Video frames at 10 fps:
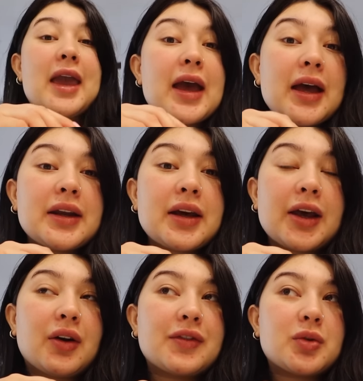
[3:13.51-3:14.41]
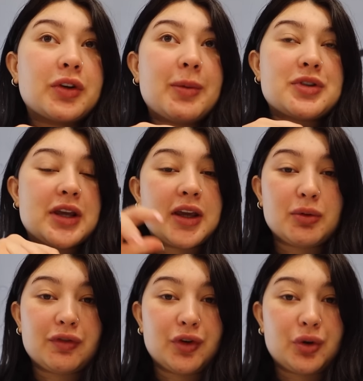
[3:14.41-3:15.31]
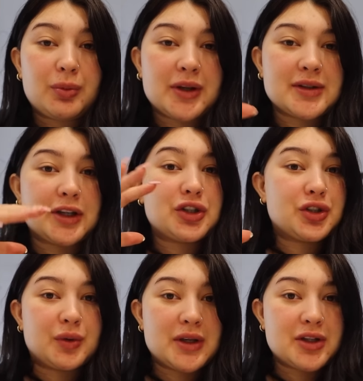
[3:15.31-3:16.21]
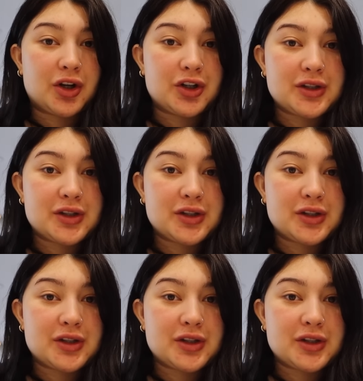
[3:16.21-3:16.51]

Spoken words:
And I don't have to worry about taking it with food because it's like so easy on your